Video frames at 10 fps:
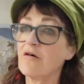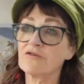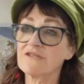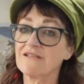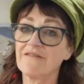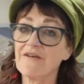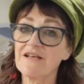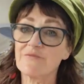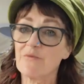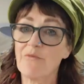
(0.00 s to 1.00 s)
honestly
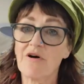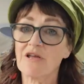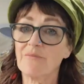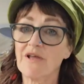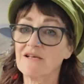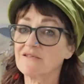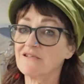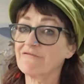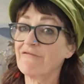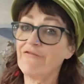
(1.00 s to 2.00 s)
Facebook Marketplace
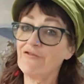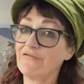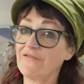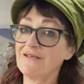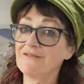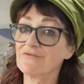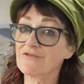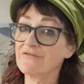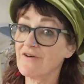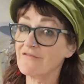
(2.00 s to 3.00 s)
is full of these
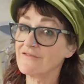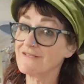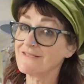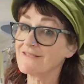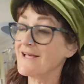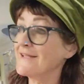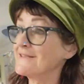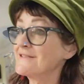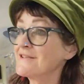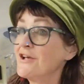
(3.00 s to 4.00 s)
sorts of ovens,
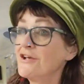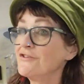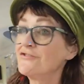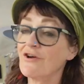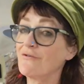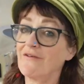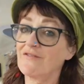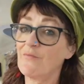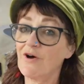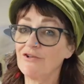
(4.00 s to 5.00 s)
and you don't have
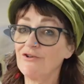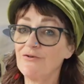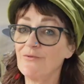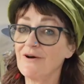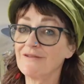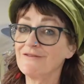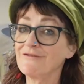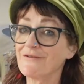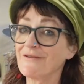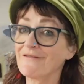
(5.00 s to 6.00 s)
to buy a new one, you
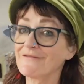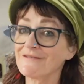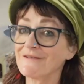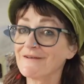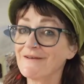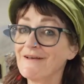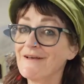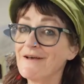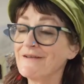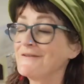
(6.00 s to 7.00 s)
don't have to,
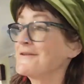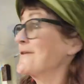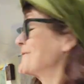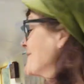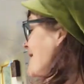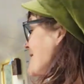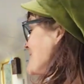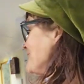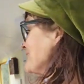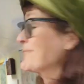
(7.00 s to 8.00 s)
you
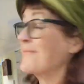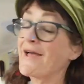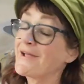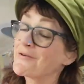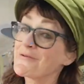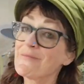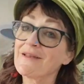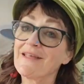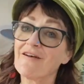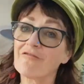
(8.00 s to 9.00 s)
know, pay a lot of
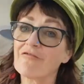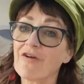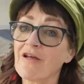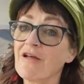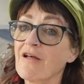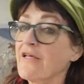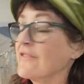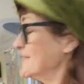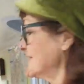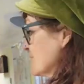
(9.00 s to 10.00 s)
money out for it.
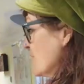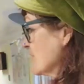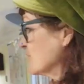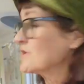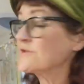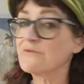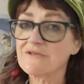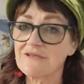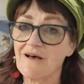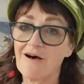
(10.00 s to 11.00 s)
This one, which was
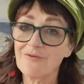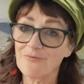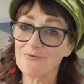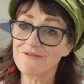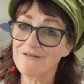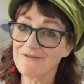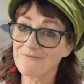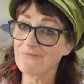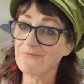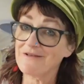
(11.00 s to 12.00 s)
an unwanted
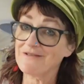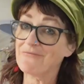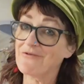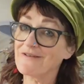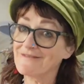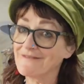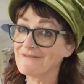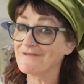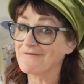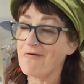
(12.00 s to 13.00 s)
wedding
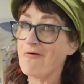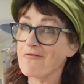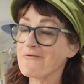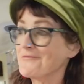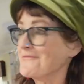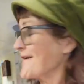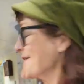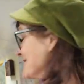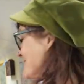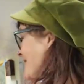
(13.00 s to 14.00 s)
present, a horrible
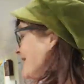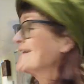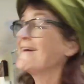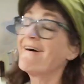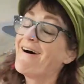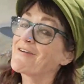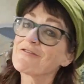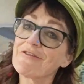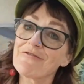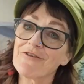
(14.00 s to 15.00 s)
phrase, but I
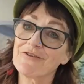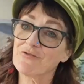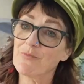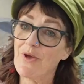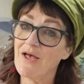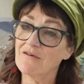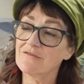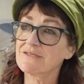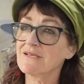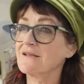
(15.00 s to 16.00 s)
got it for
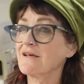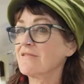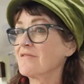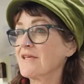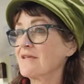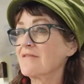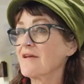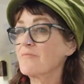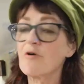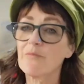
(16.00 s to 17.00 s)
£100, and I think
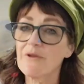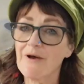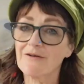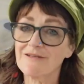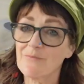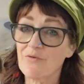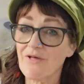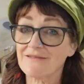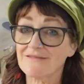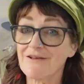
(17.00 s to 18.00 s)
they're probably about double
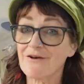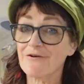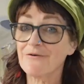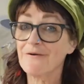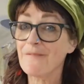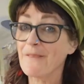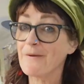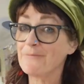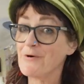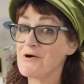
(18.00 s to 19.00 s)
that, so
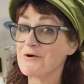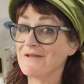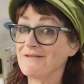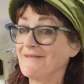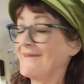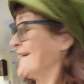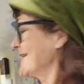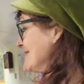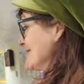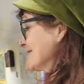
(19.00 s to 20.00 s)
bargain,
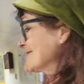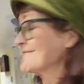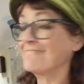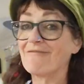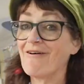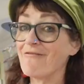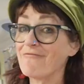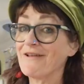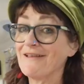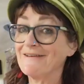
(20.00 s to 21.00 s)
and I
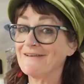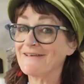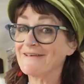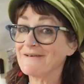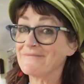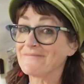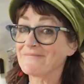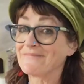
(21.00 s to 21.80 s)
really like it.